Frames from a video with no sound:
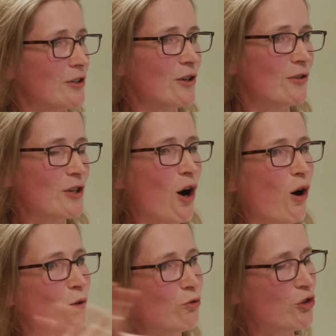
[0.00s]
You know, there's a
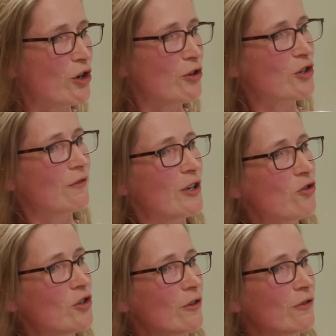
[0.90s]
whole tranche of
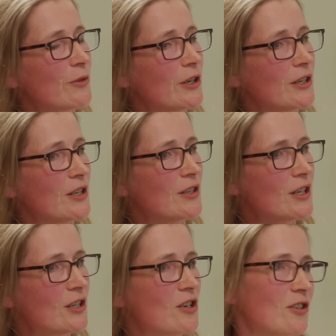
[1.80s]
literature from the
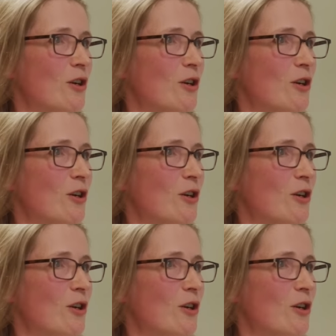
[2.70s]
1960s,